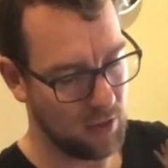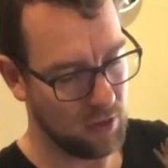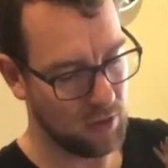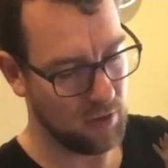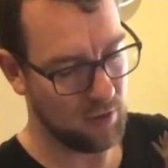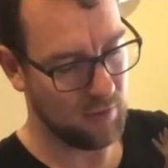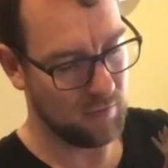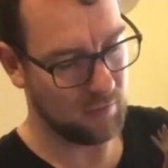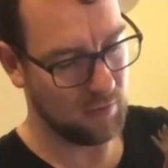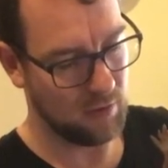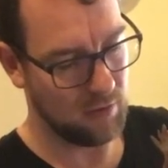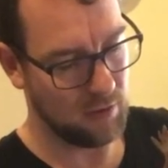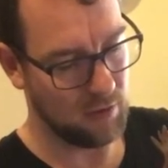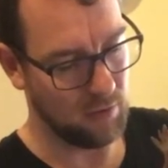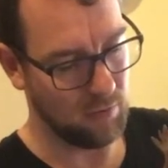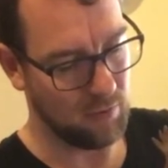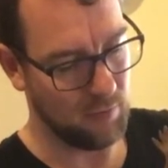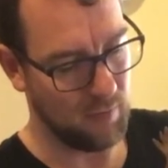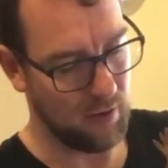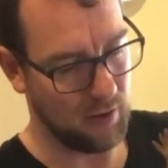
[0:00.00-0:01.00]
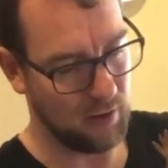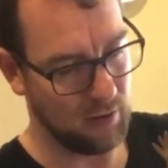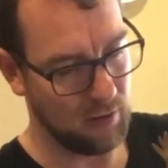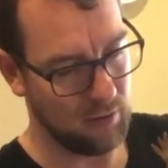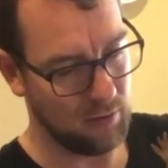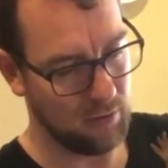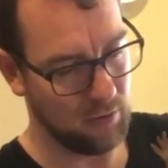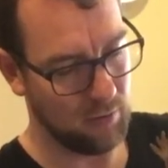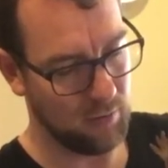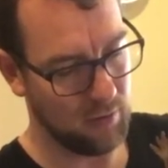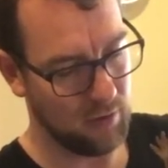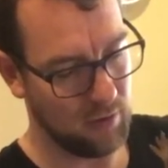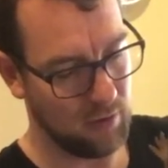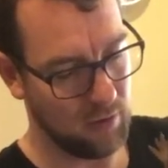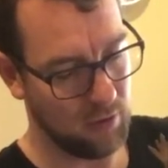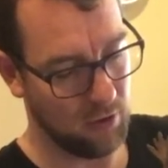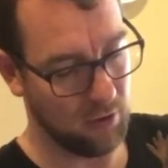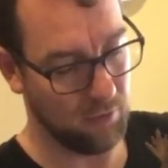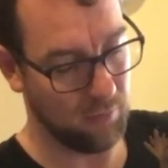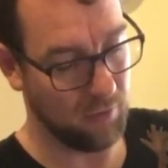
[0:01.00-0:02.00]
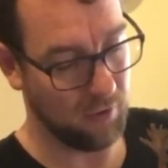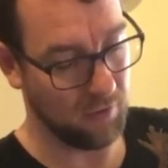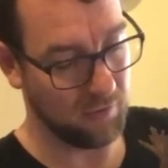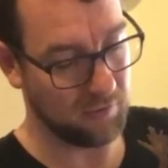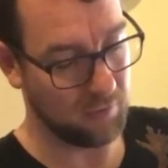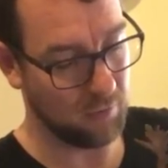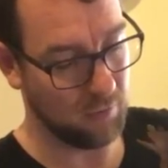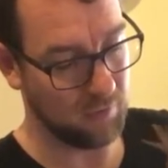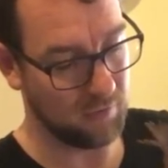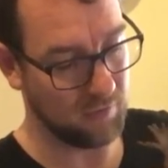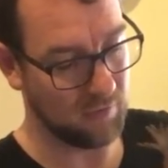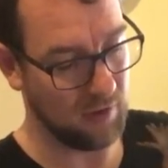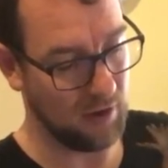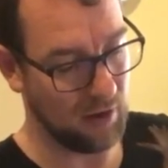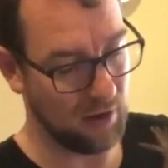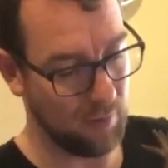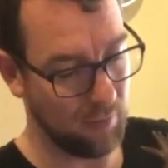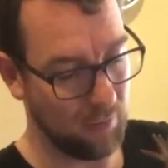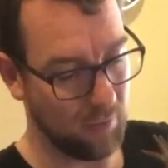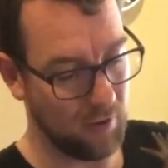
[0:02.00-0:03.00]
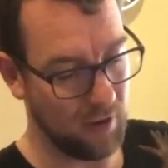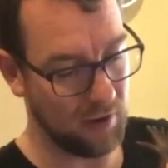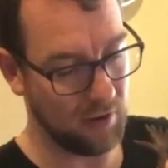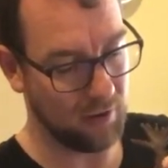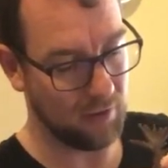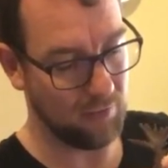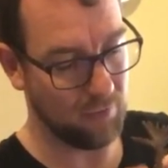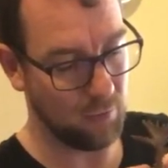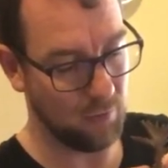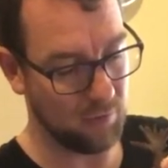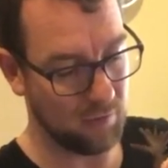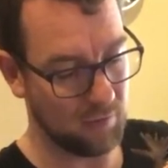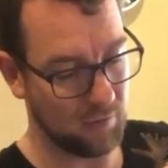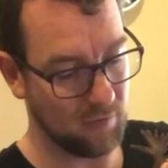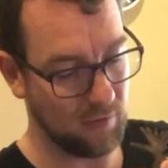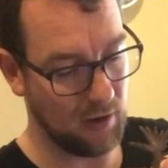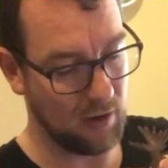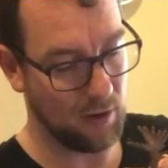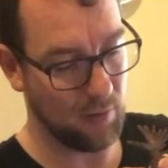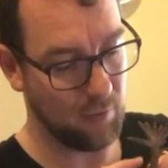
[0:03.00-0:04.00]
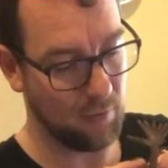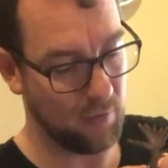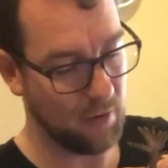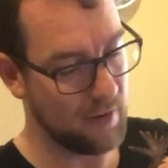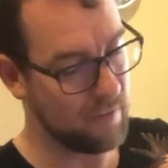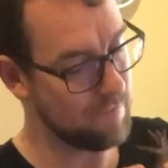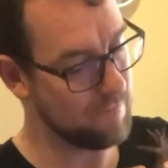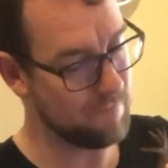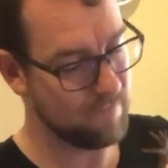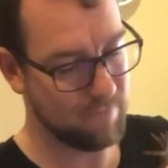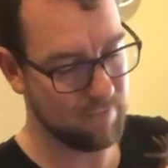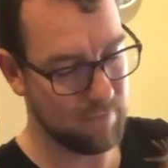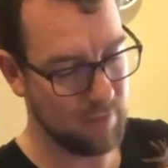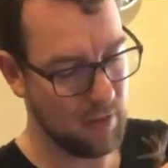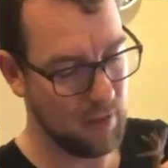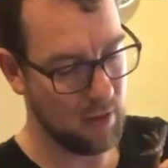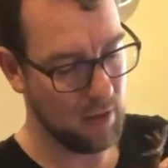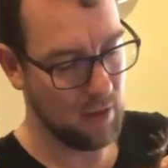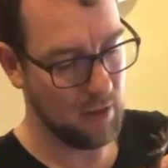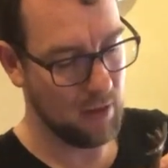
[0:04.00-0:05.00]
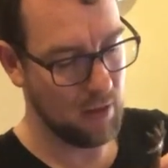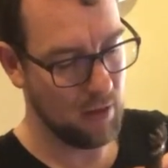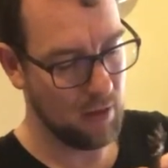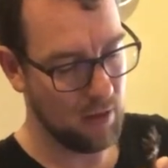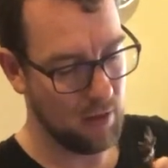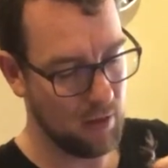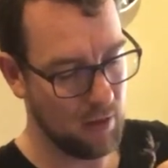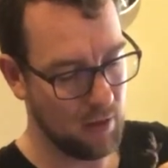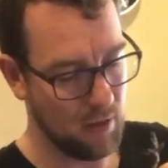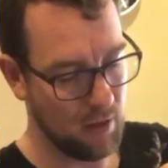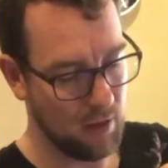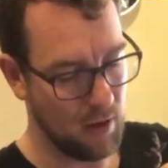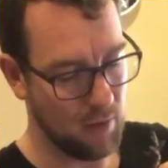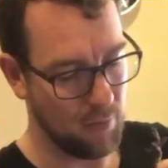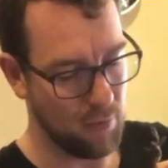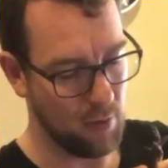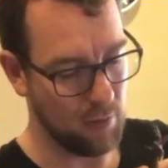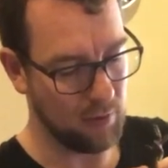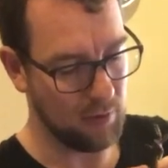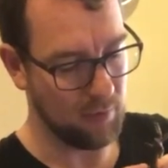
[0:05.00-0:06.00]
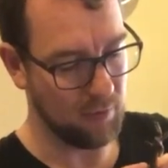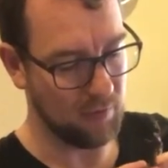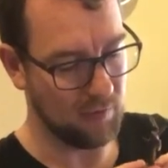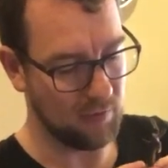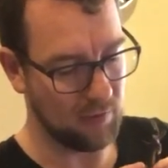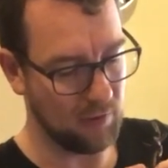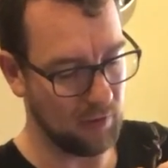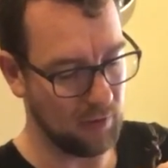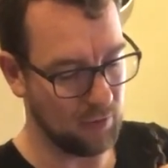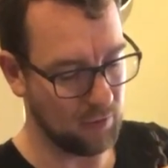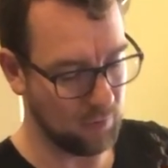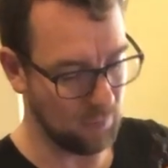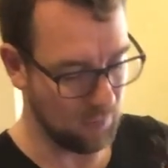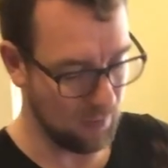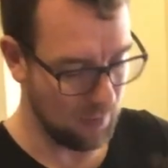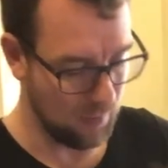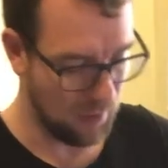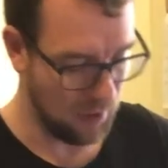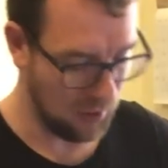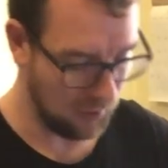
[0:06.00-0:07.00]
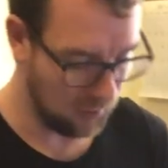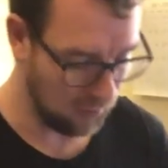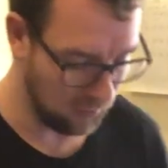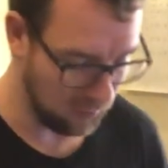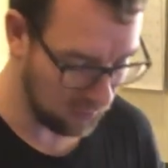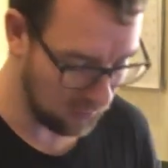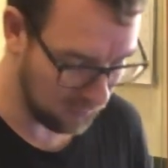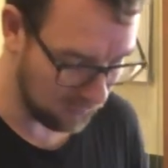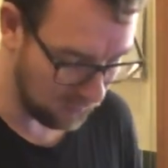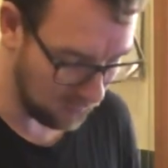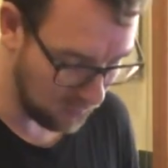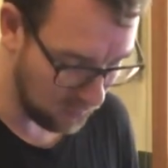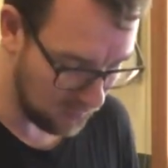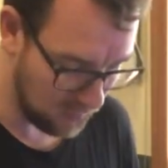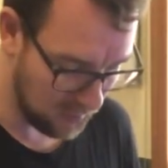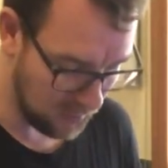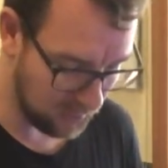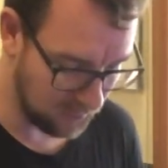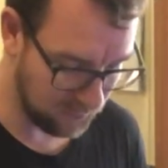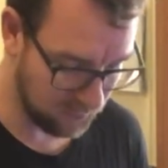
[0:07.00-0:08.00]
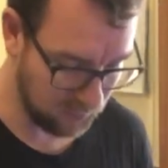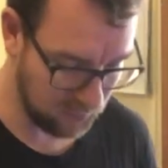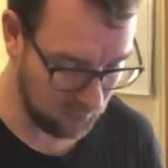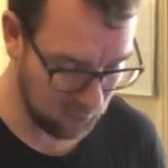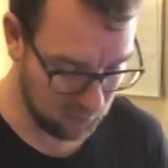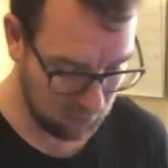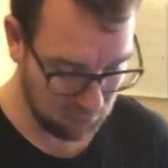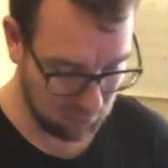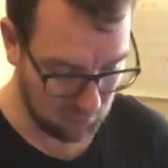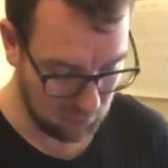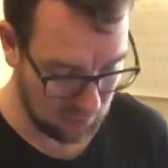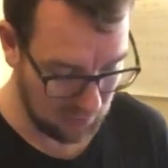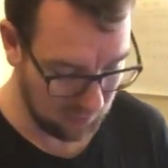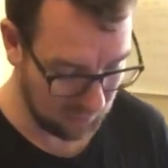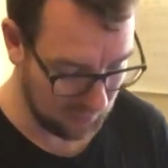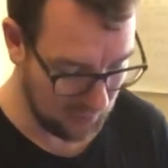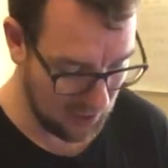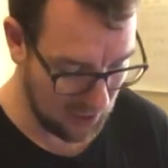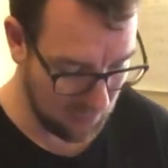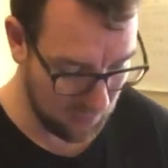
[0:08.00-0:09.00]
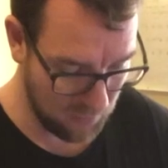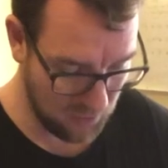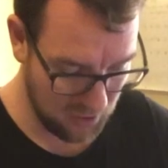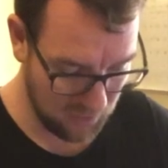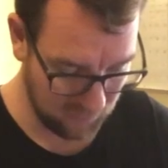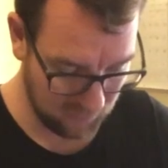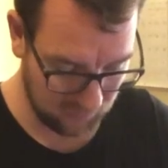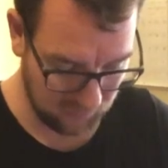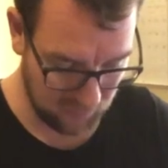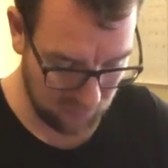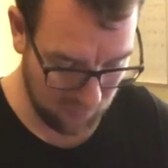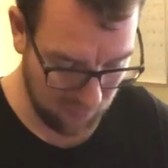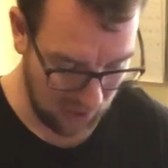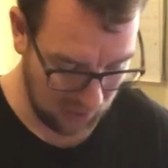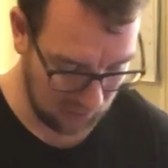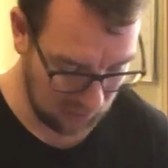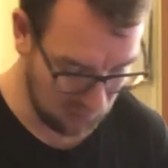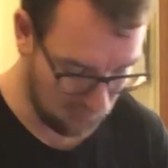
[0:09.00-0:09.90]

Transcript: just gonna tilt it back a little bit. Although to be honest, it wants to stand upright, and if it wants to stand upright, I'd probably be silly to um, argue it. So uh, there's that. I might even sit it back